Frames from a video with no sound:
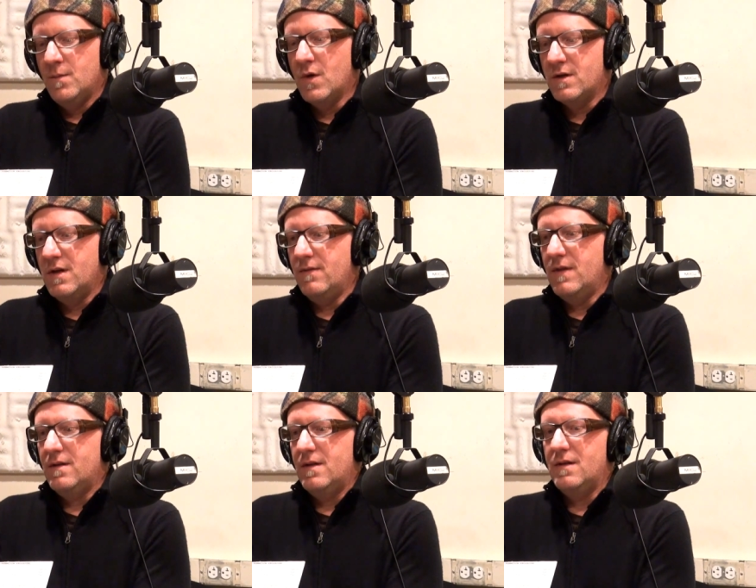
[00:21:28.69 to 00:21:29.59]
portion
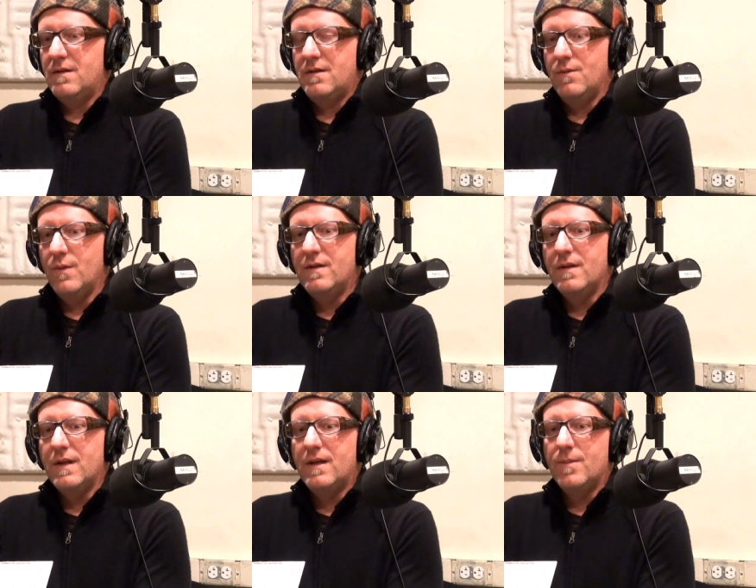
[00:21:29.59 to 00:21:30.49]
of this that's
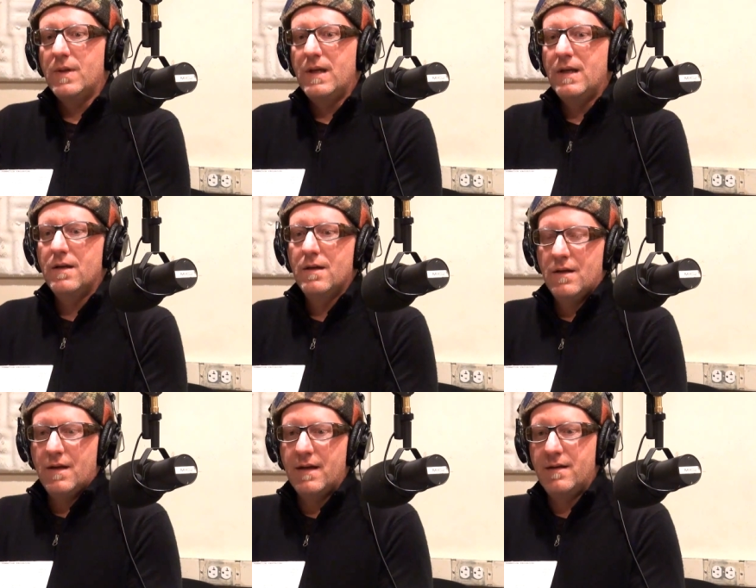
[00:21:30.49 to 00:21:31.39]
recently completed,
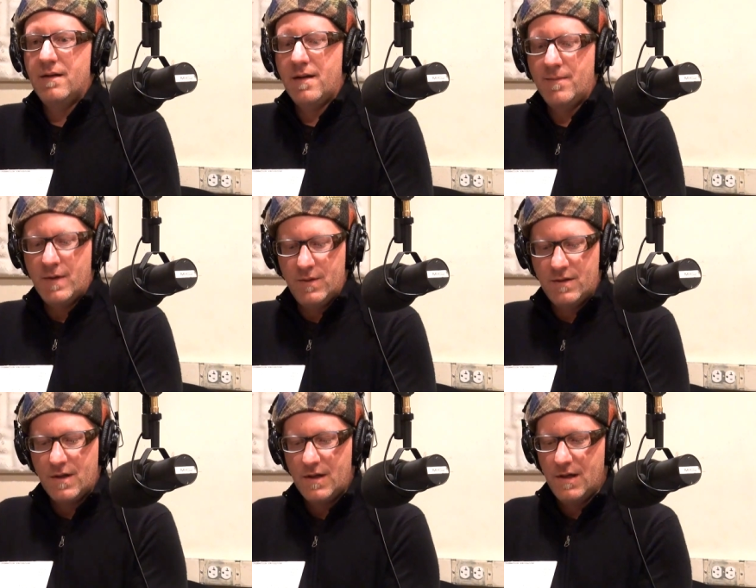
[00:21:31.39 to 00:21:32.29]
and um, I
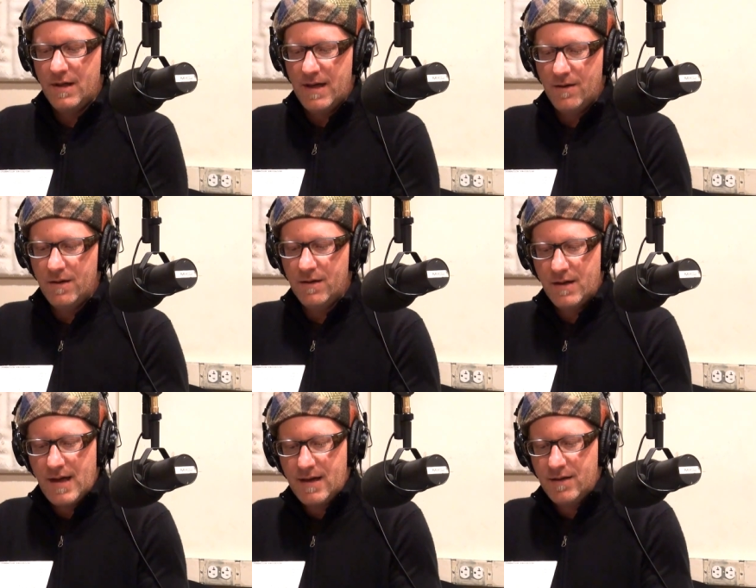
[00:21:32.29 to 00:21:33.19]
was talking to
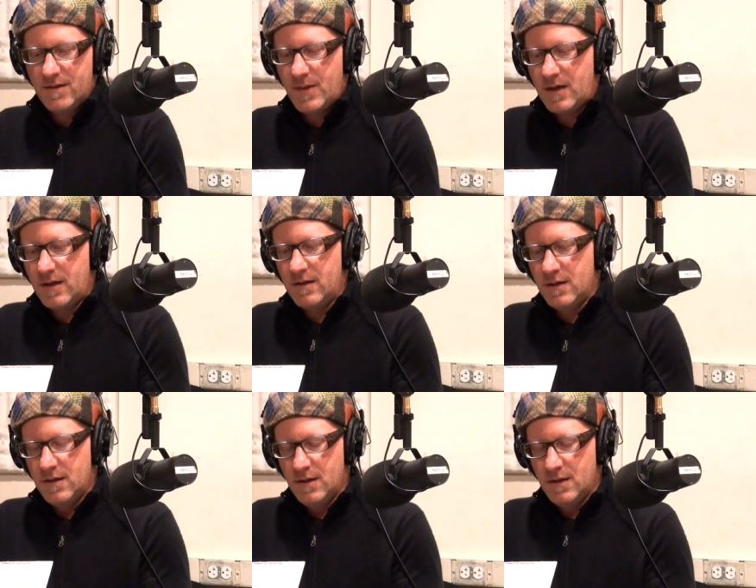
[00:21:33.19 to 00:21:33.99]
Darren Caddis about it,